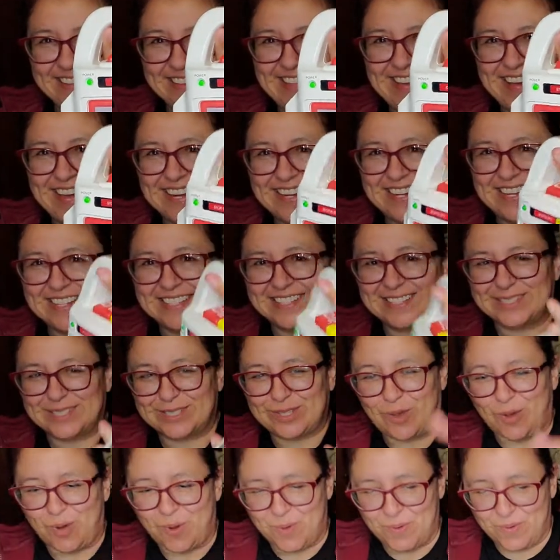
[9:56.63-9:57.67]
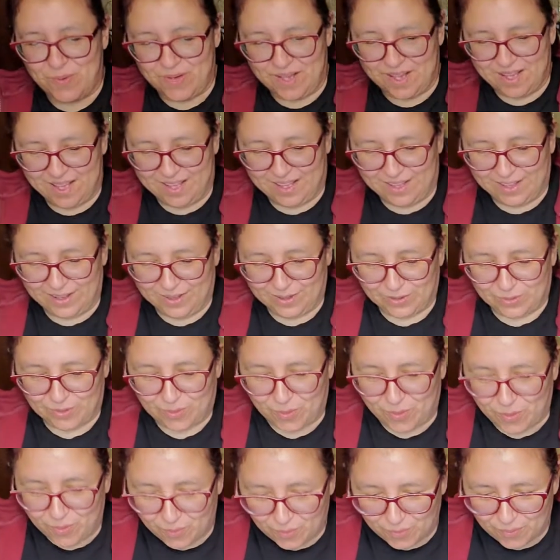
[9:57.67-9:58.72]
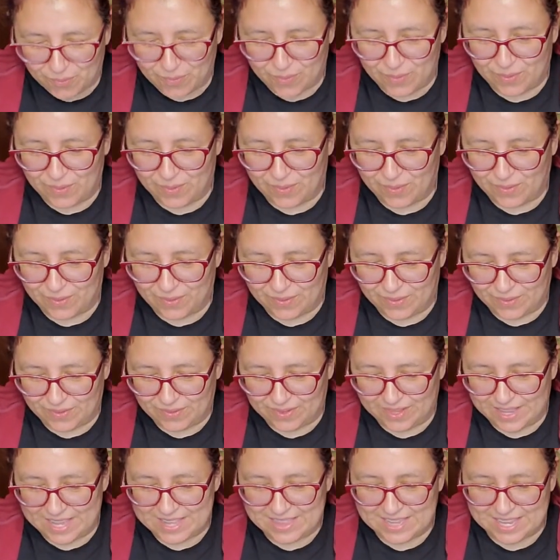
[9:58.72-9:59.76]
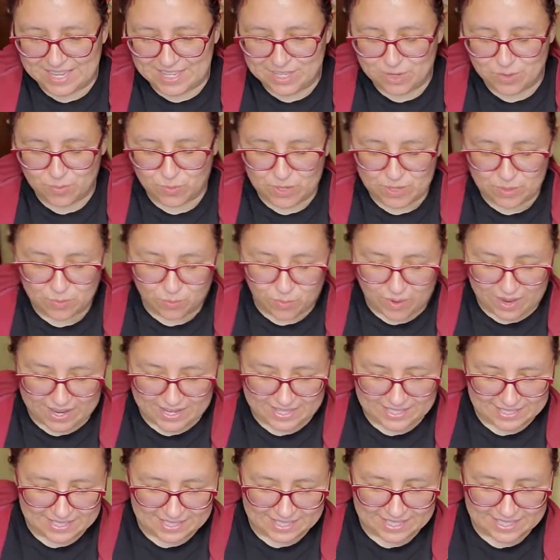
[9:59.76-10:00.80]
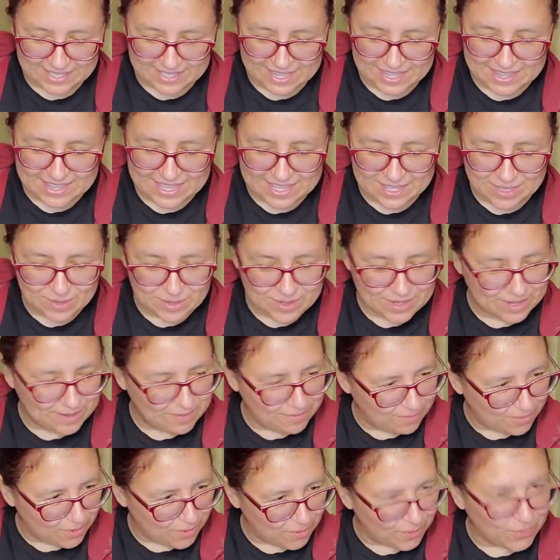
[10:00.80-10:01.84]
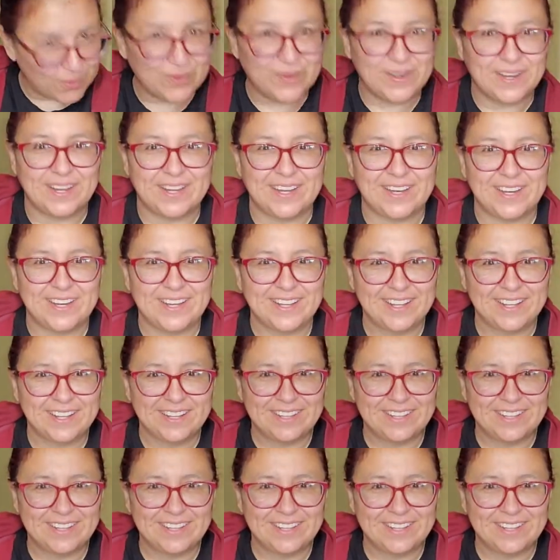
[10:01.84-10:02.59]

That is so cool. And then you rewind it, and then you can forward it.